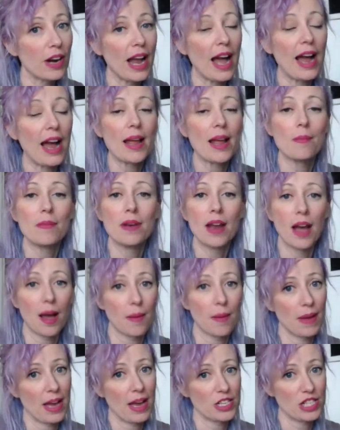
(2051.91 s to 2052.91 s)
I am not
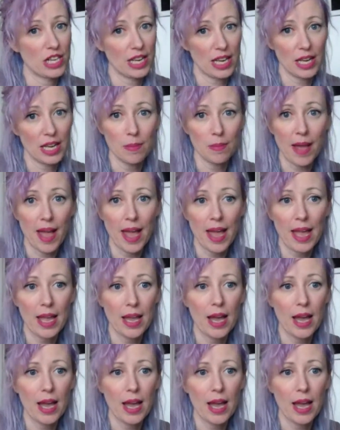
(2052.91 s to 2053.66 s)
bashing eBay.